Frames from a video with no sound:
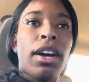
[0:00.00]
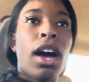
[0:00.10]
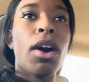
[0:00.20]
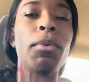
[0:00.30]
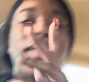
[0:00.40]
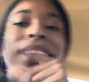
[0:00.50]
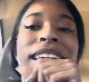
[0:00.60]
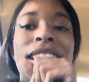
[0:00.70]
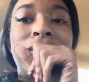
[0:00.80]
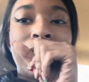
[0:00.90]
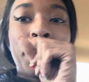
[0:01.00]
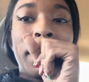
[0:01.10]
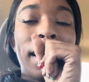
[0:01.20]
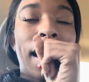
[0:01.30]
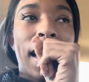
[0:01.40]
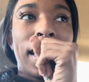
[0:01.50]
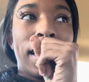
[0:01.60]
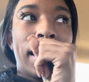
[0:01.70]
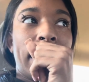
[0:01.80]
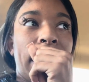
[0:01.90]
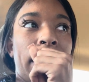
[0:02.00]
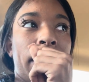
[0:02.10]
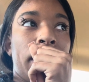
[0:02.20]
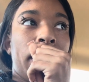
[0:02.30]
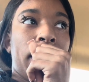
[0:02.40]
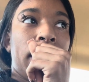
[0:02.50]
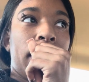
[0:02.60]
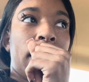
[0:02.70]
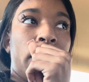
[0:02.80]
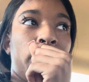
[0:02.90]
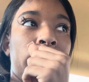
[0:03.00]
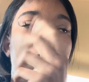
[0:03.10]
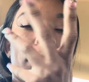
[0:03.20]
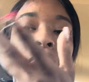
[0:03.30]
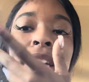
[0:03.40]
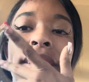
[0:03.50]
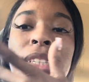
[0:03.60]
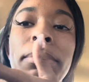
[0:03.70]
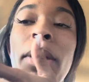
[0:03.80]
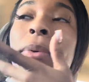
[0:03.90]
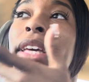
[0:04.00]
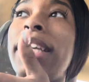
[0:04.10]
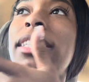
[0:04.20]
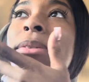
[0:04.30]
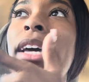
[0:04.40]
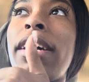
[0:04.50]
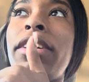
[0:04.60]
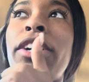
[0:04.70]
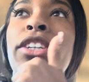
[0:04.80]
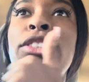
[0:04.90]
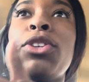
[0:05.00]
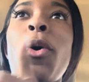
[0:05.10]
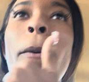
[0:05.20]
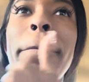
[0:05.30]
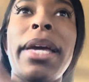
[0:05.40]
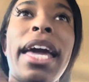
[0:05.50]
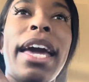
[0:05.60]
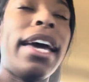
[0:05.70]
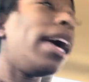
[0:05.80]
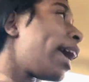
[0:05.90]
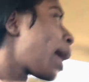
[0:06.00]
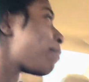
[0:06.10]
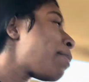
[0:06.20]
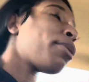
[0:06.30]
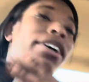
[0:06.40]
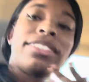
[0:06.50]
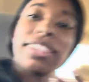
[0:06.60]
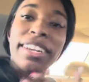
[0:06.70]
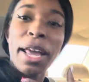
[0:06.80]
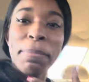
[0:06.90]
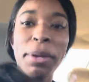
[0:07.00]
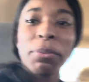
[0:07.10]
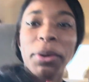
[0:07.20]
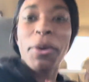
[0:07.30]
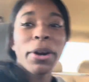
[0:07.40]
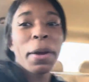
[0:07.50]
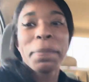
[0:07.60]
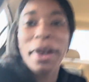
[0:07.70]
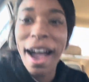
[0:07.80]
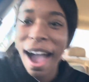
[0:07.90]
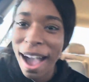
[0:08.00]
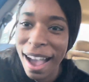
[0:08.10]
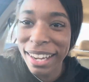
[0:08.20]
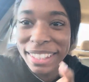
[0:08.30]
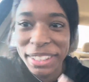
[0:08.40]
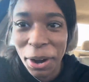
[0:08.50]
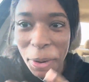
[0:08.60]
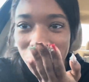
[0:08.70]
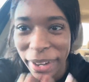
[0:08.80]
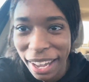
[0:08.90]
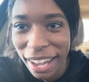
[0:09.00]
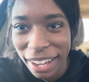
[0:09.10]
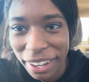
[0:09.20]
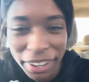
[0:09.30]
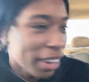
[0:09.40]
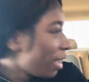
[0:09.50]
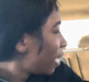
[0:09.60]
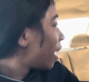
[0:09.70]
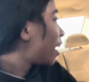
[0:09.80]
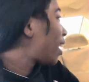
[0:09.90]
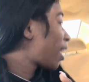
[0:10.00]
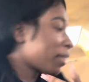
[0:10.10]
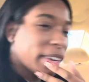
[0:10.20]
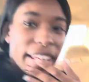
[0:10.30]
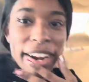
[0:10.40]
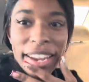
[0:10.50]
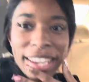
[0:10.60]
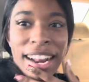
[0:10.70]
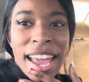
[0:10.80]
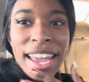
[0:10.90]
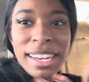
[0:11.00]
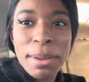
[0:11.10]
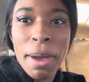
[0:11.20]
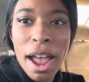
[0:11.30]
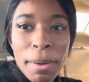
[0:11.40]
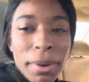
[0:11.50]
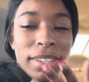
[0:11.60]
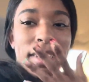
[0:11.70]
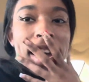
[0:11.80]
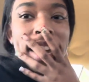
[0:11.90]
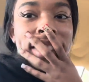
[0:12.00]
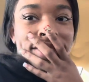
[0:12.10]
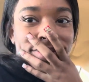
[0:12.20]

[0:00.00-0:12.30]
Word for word: I want to get something out of there. I really want to get something. I want to get something out of there so bad. And people are staring at me recording, but I don't care. I don't care. And I had did my eyebrows, y'all.